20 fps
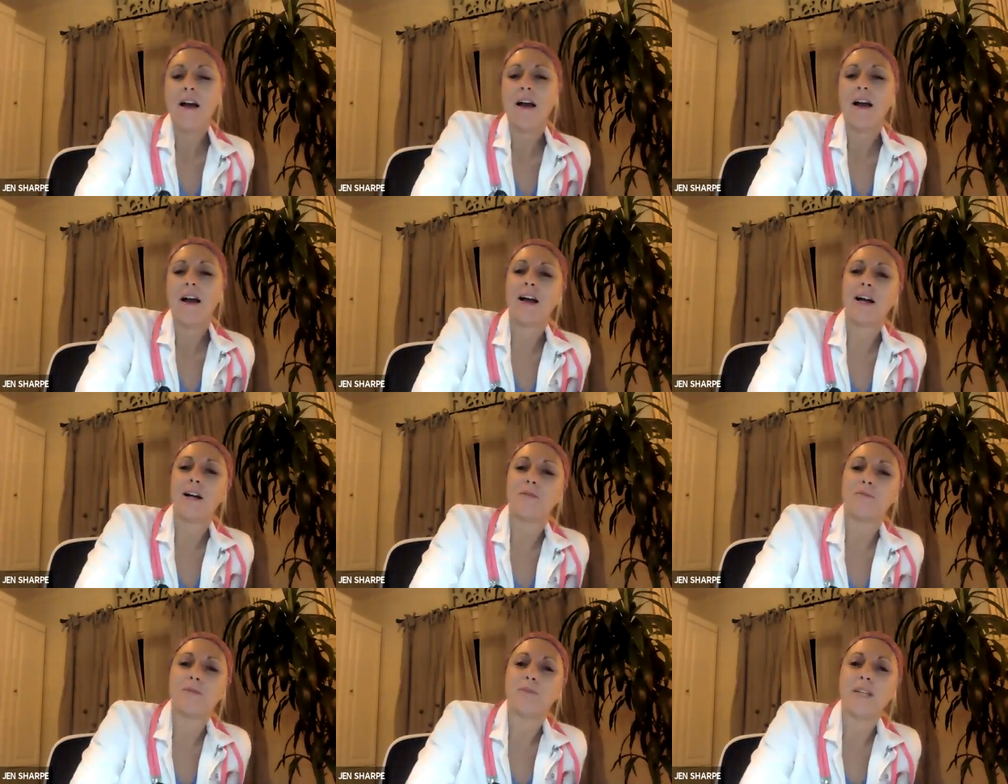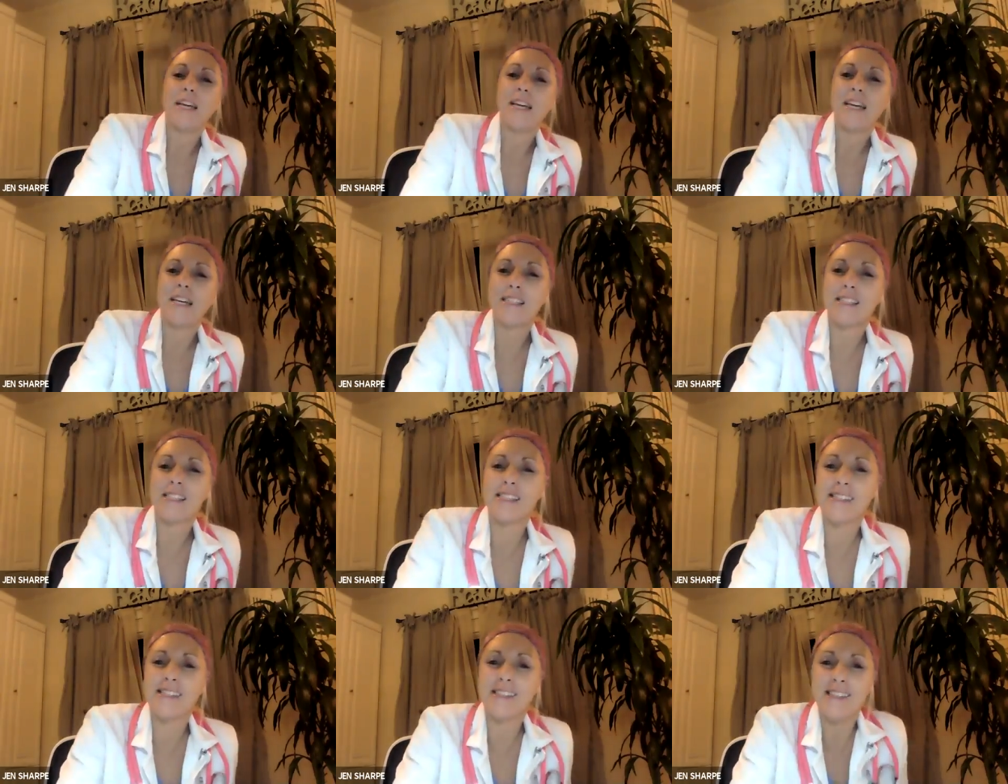
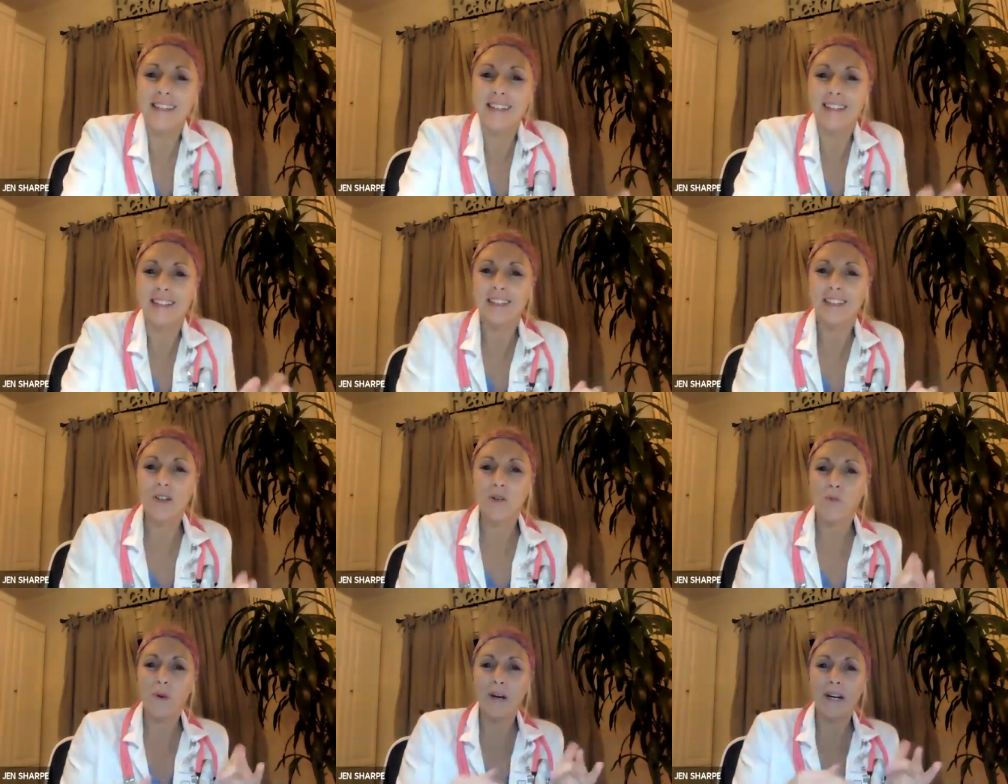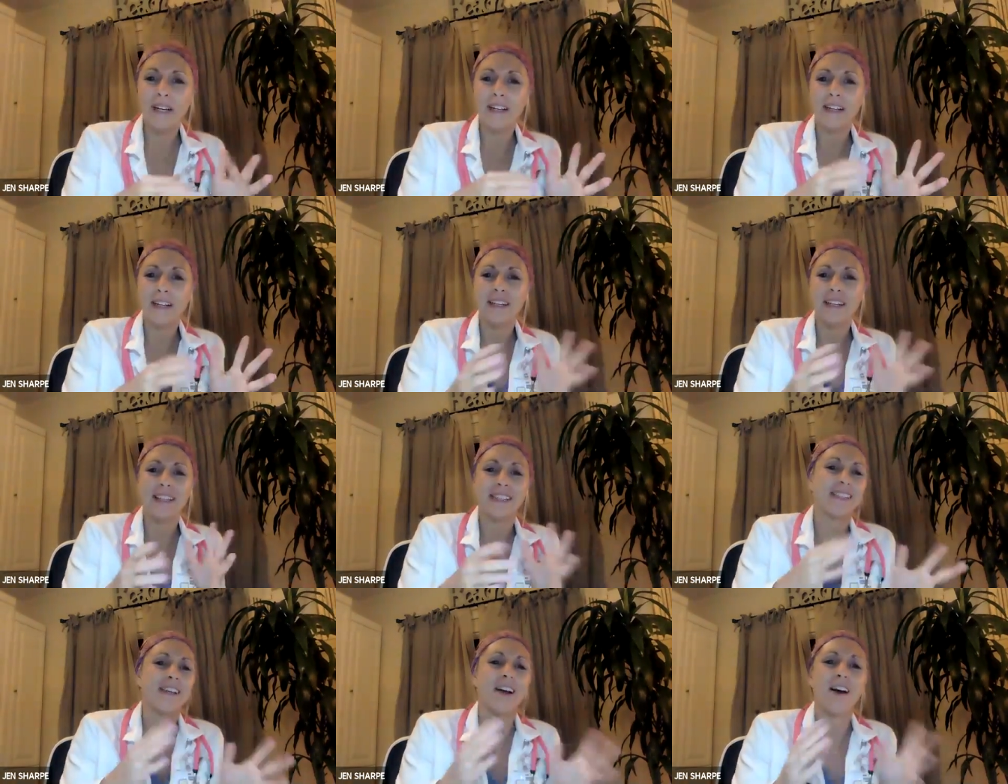It's
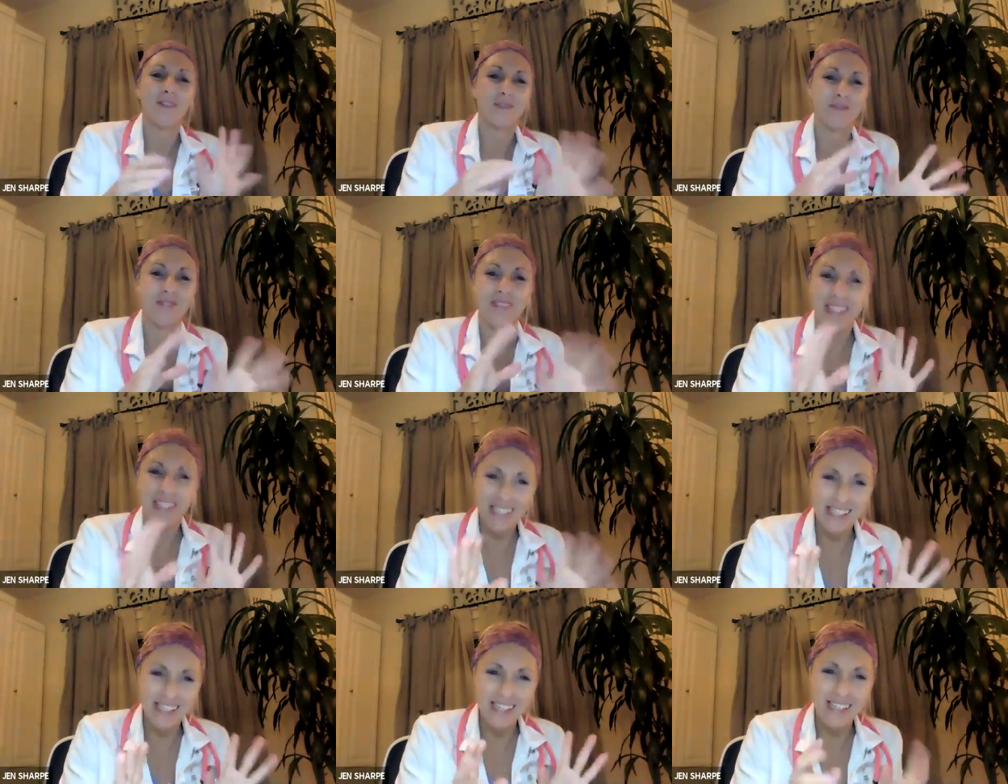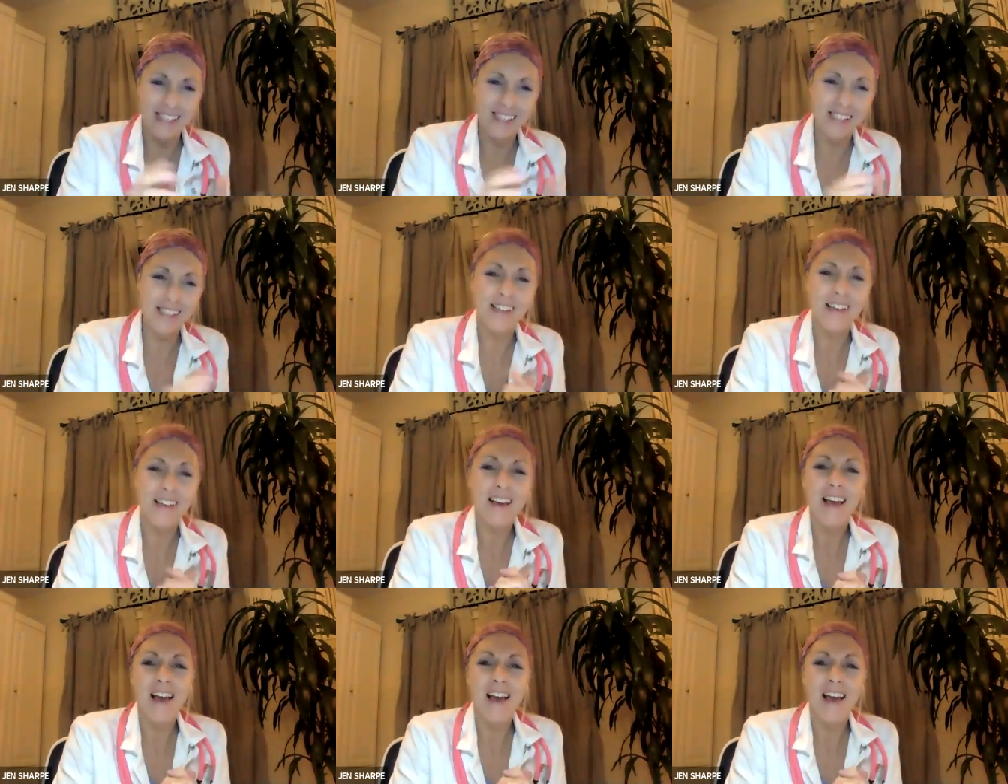a disease.